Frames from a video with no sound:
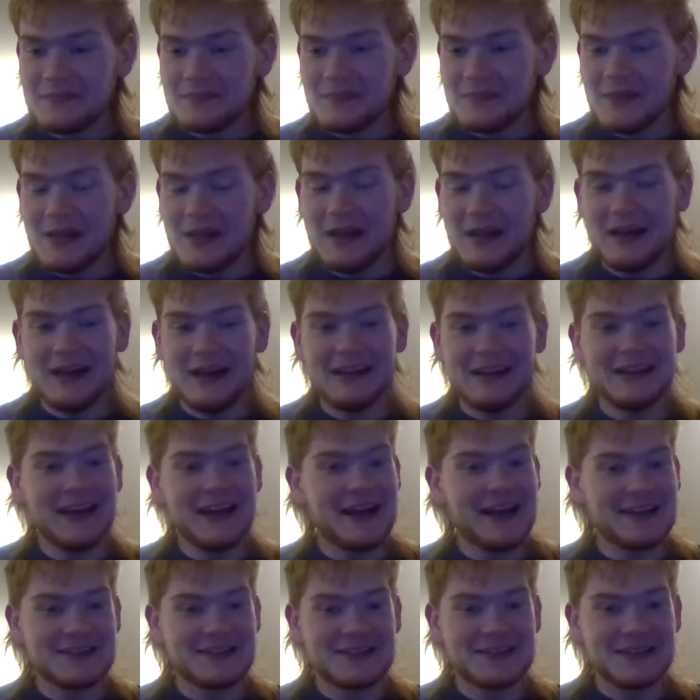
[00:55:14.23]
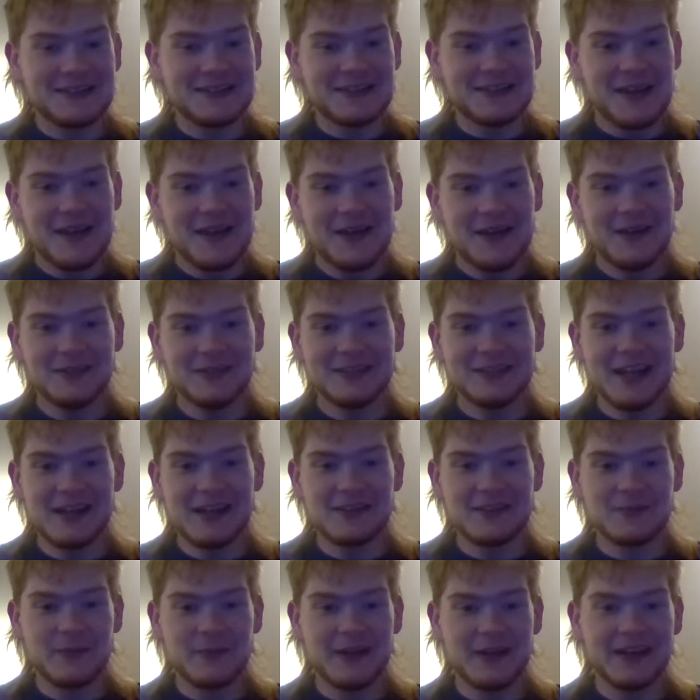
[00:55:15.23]
Yes. Until
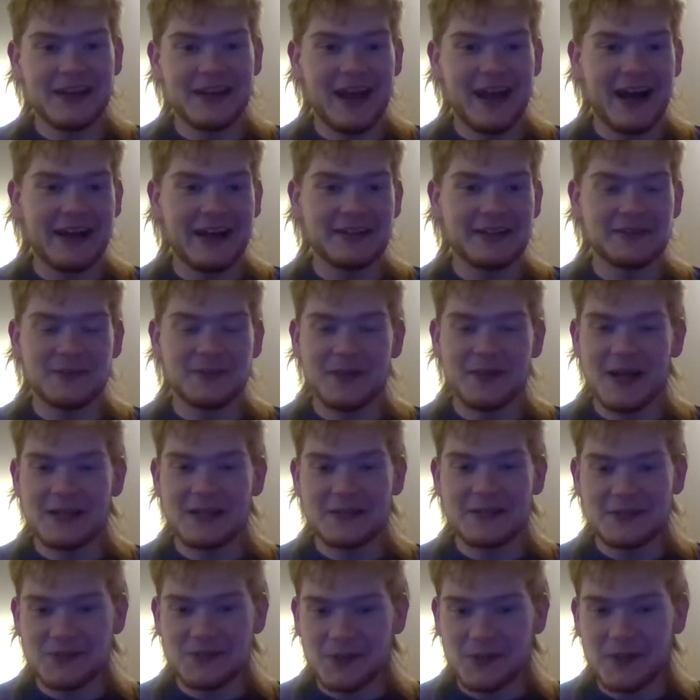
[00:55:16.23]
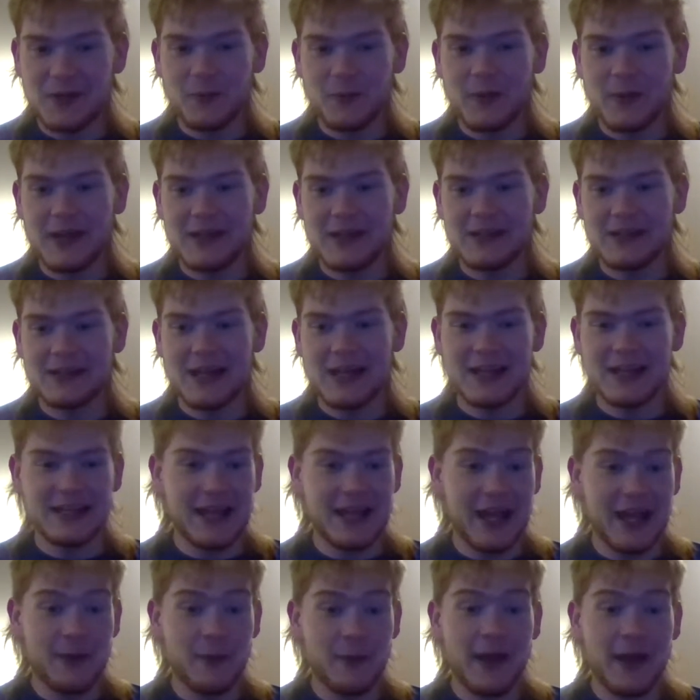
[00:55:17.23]
next week, guys, you guys enjoy your weekend at
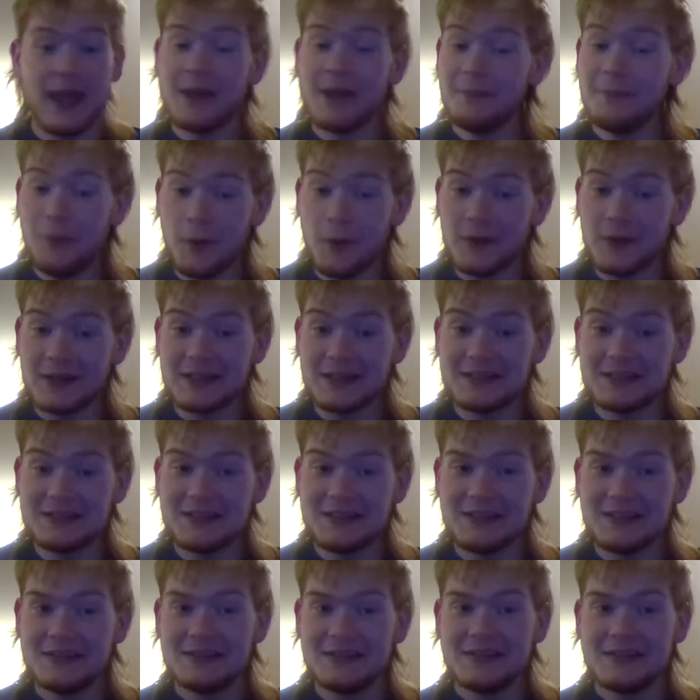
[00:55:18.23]
Gateway in Portland,